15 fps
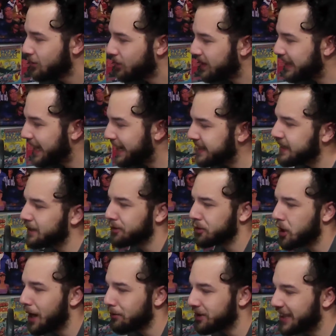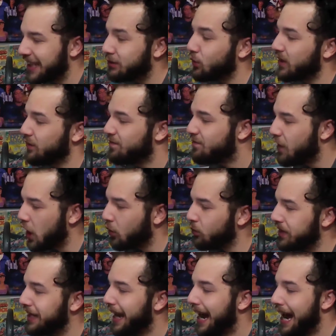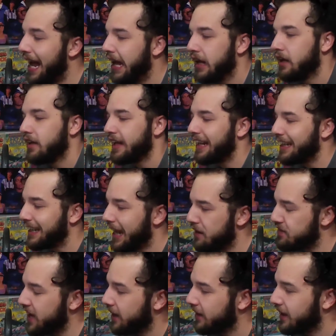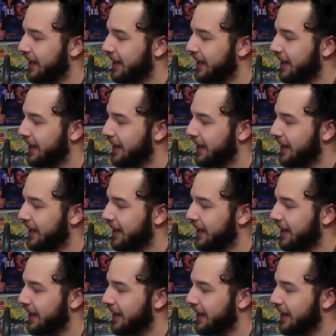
1,000 subscribers, that's what the fuck we got, and I love it.